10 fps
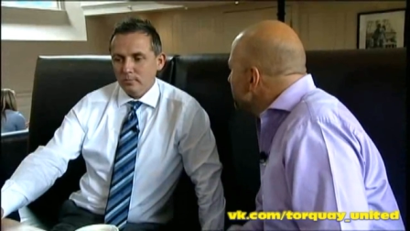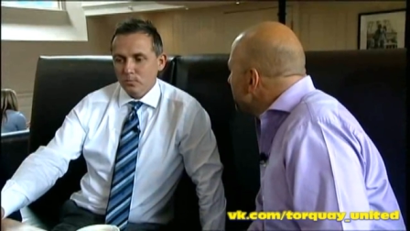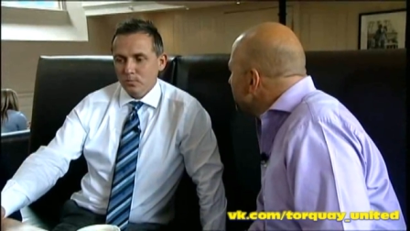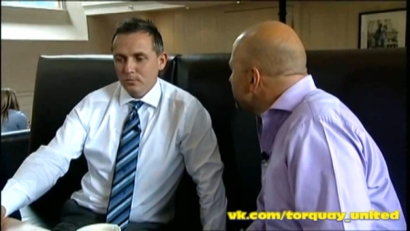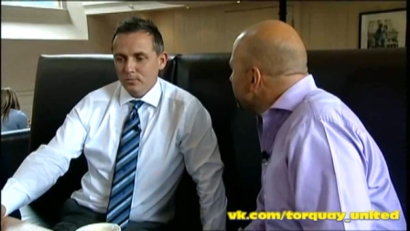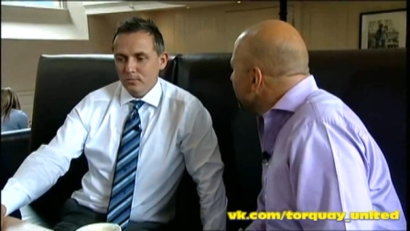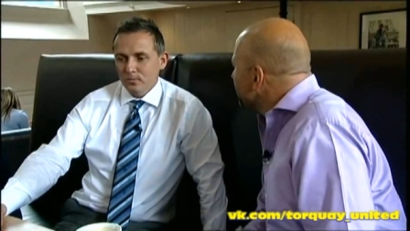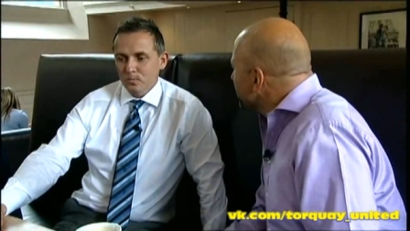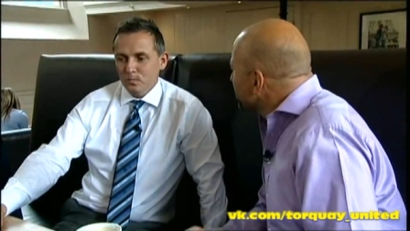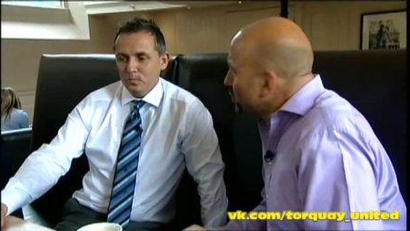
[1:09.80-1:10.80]
boost to give
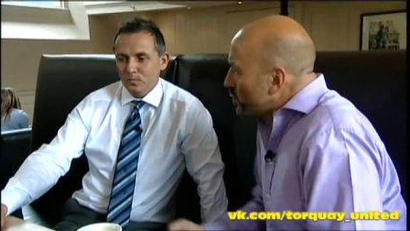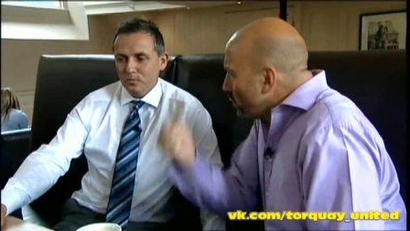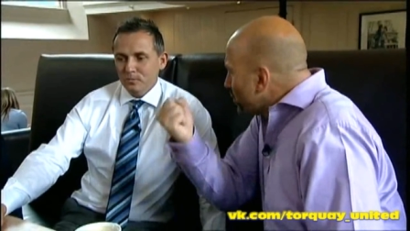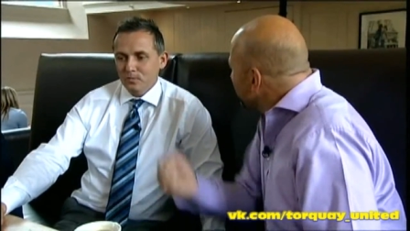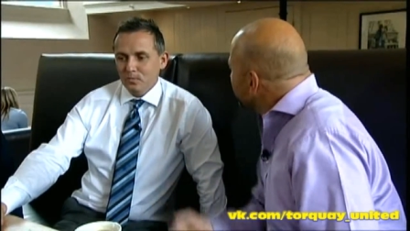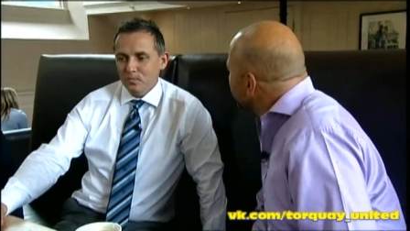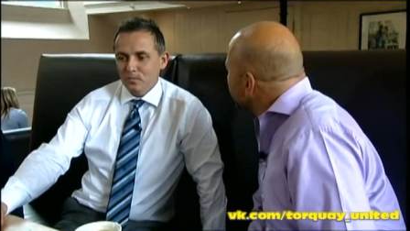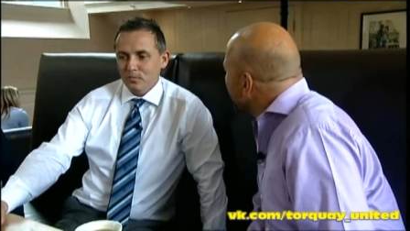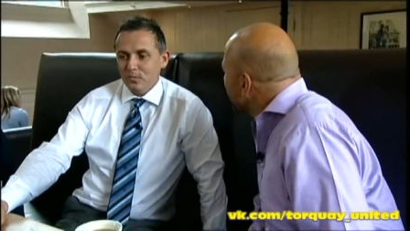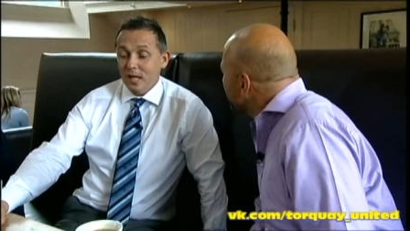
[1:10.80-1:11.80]
you a zhoosh into the
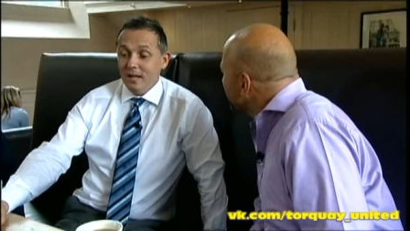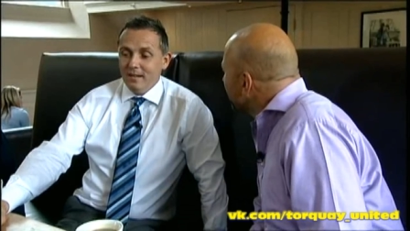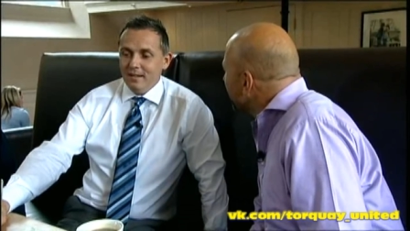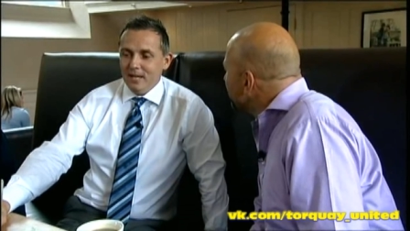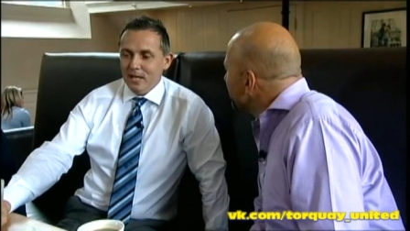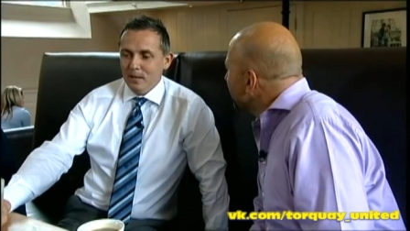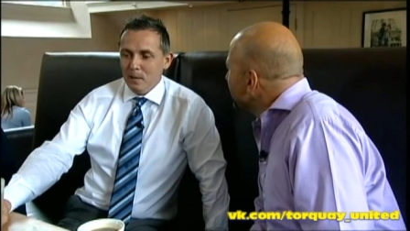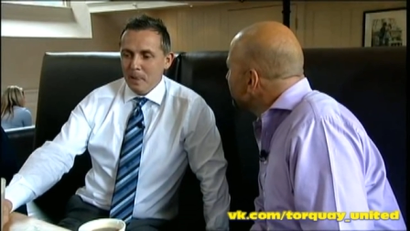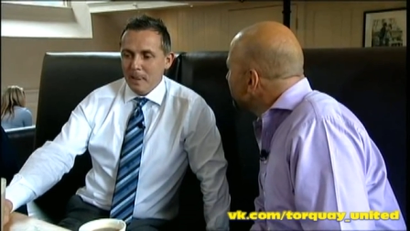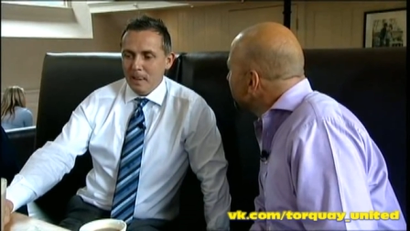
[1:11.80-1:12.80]
game and all that uh,
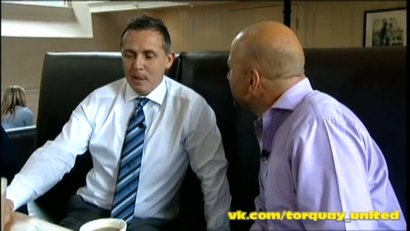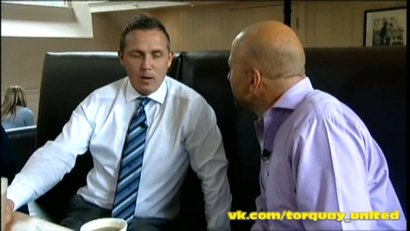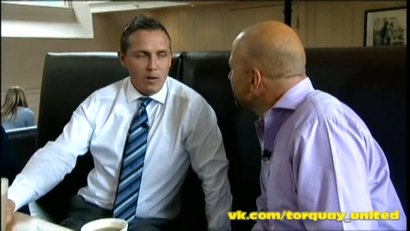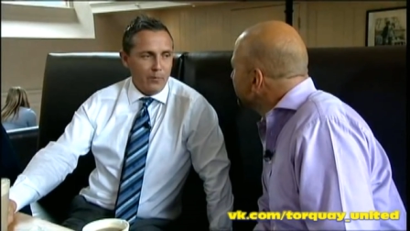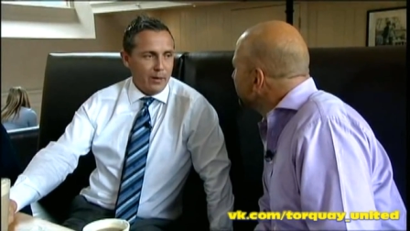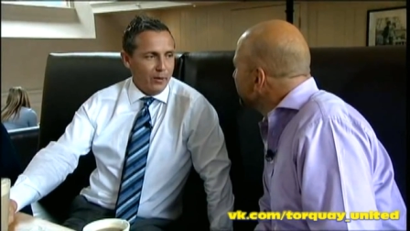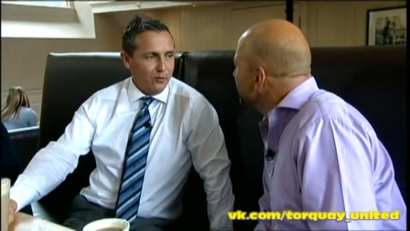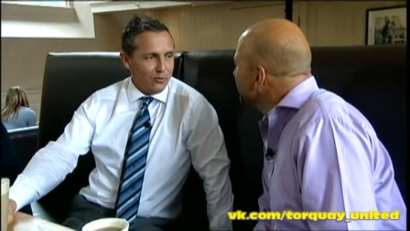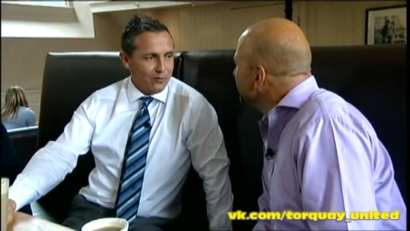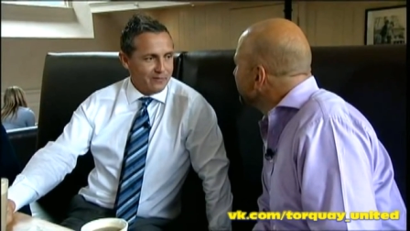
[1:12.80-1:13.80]
adrenaline uh, stuff? Bit of
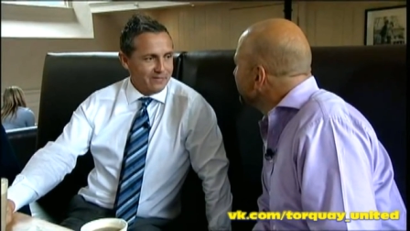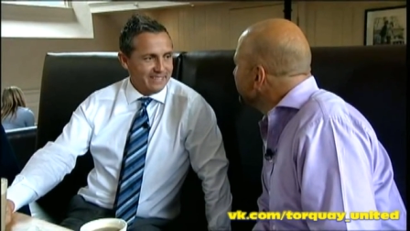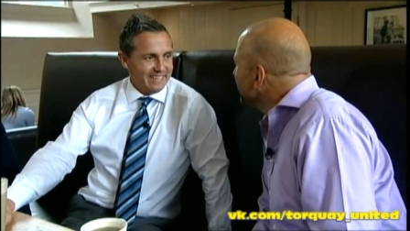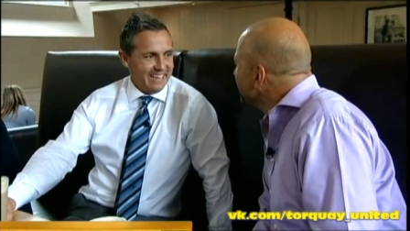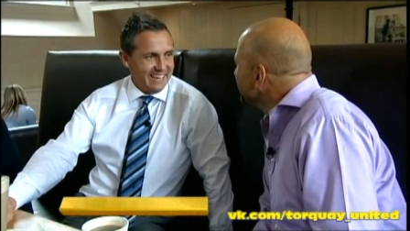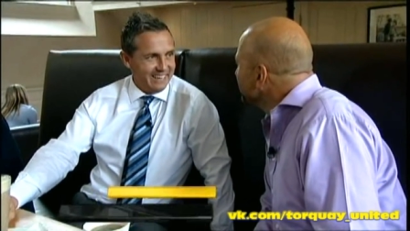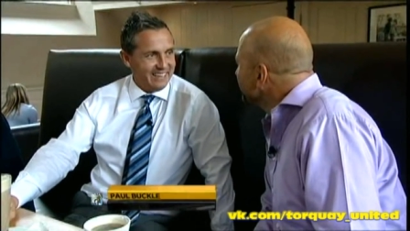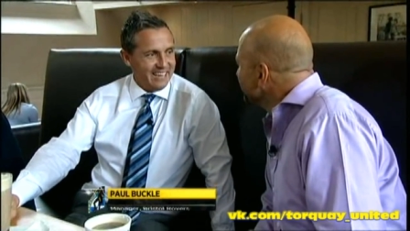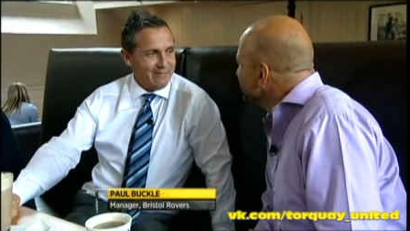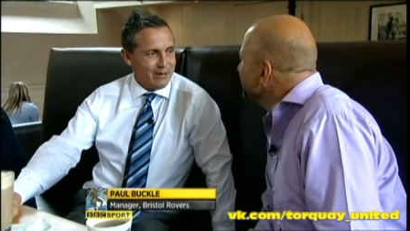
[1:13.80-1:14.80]
both. Is it? Yeah,
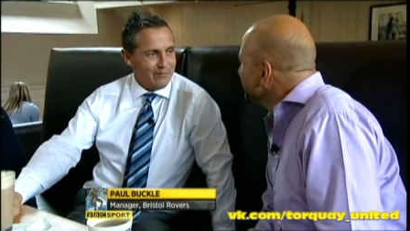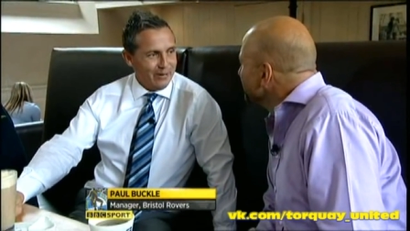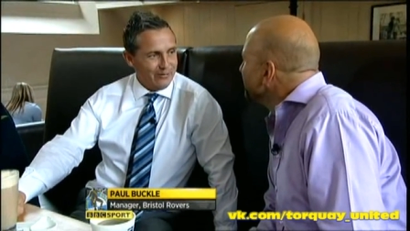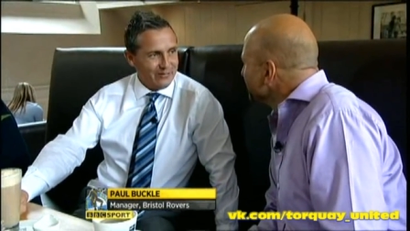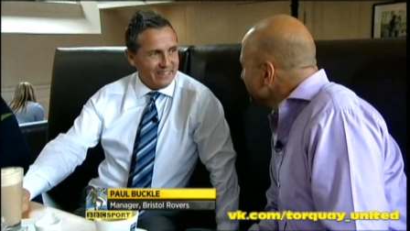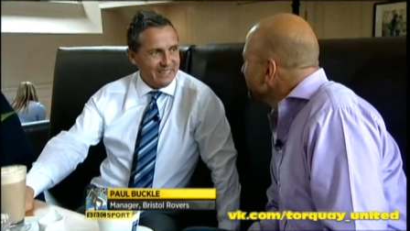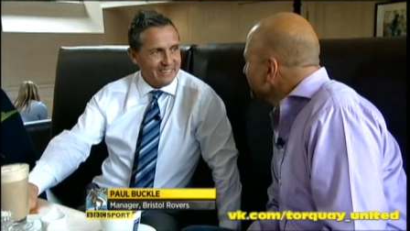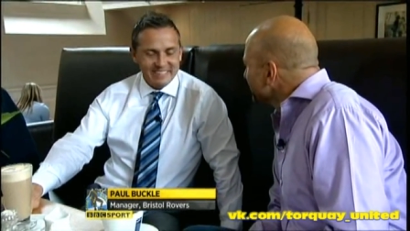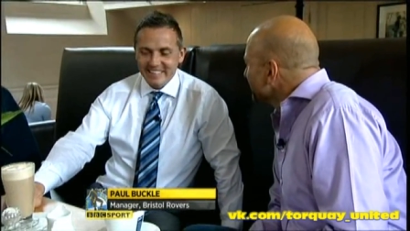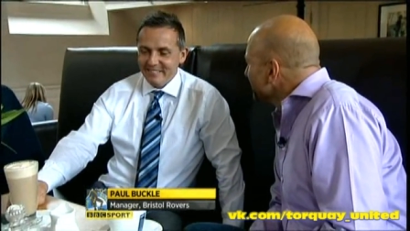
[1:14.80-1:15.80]
yeah, a bit of both. Yeah,
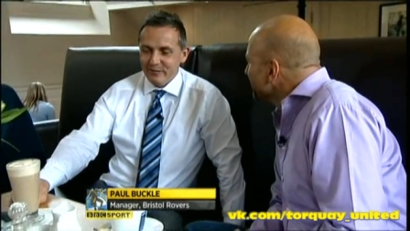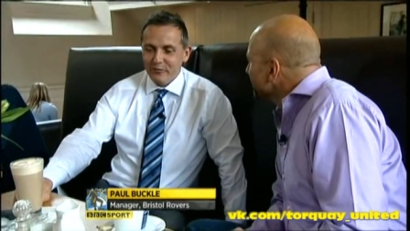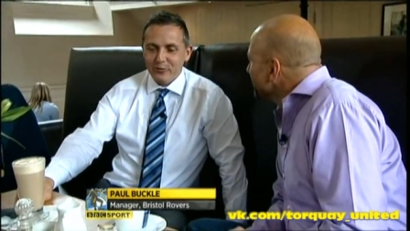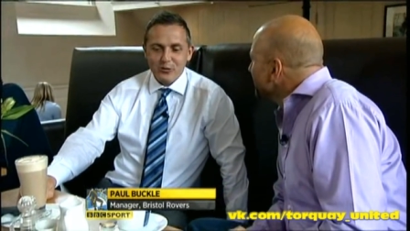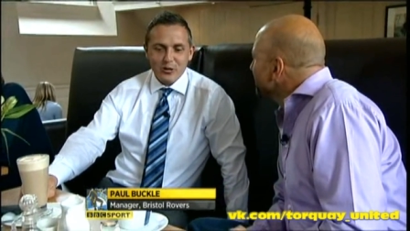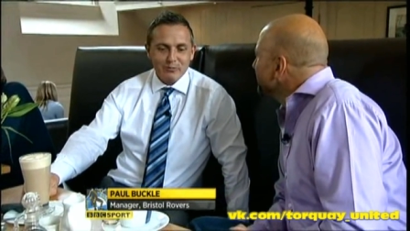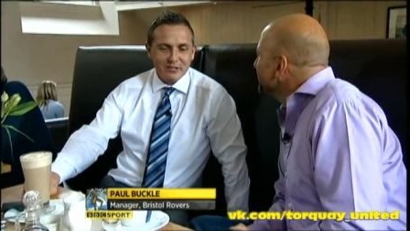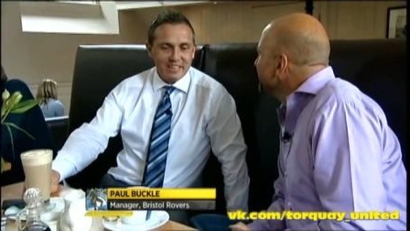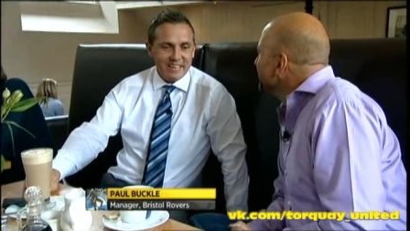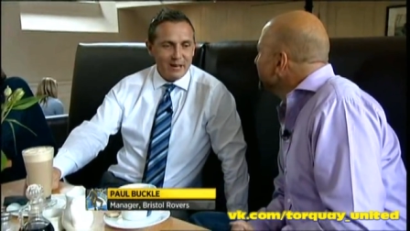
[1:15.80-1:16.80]
yeah. We feel the job's
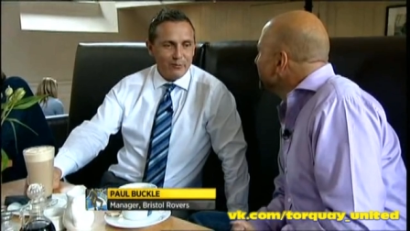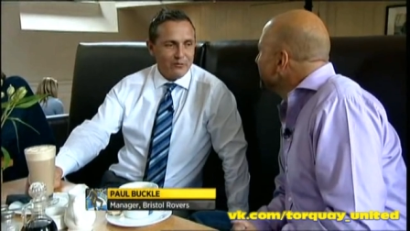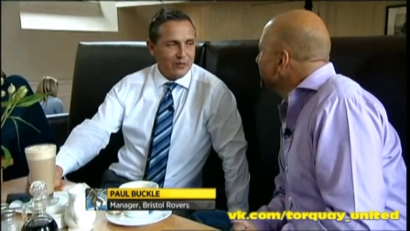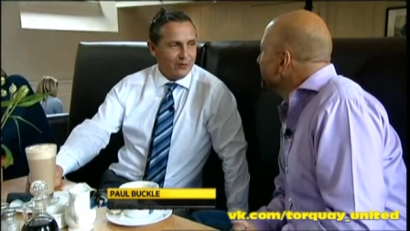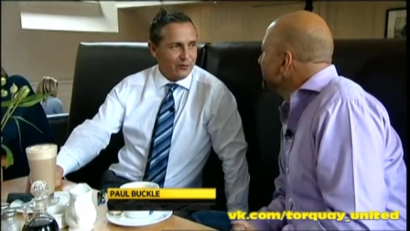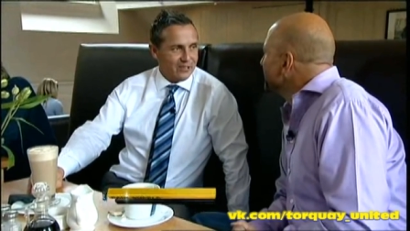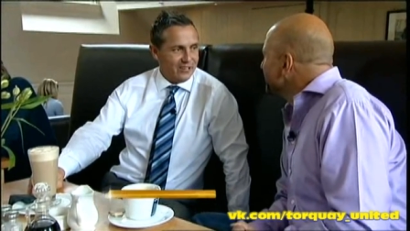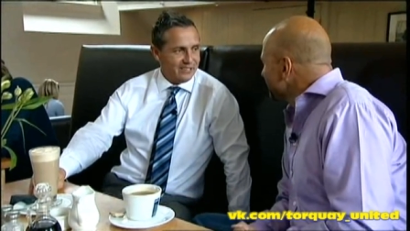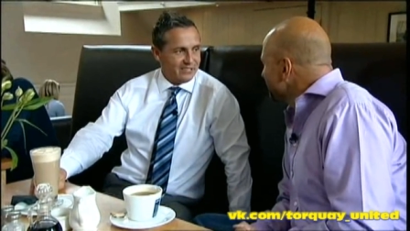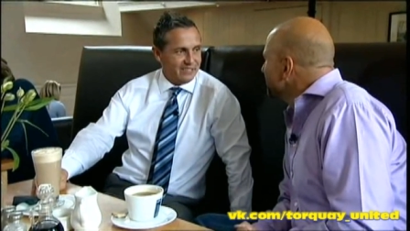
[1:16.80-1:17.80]
done now. We feel
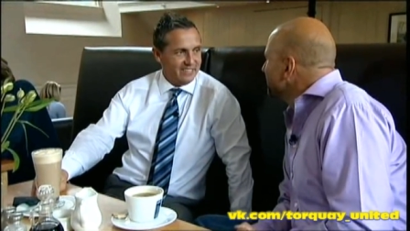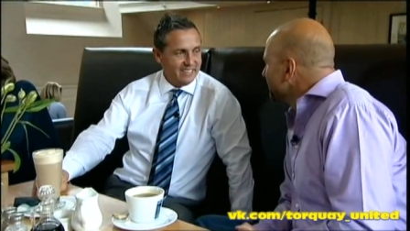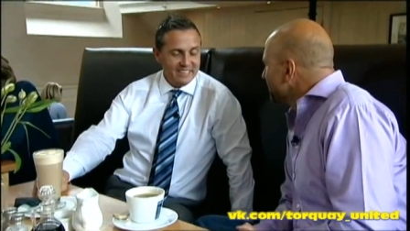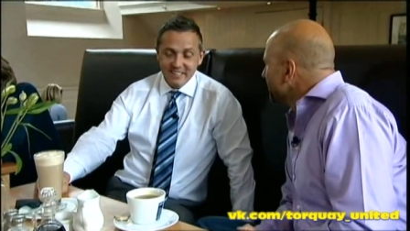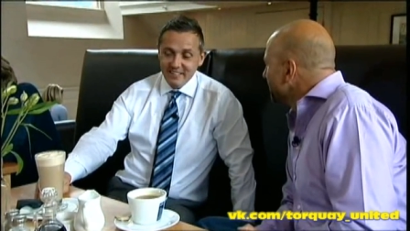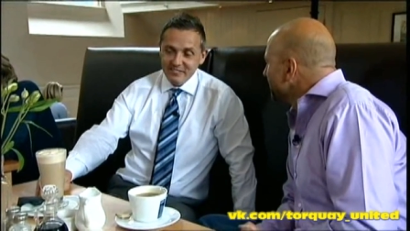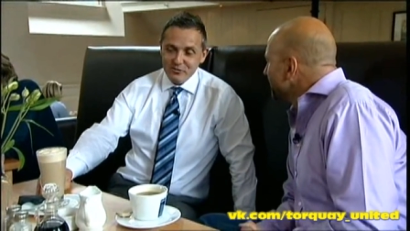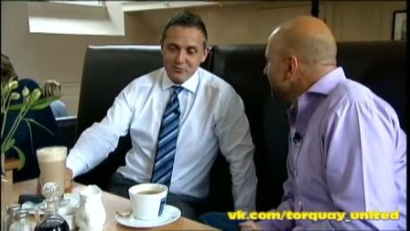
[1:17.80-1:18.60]
organised and just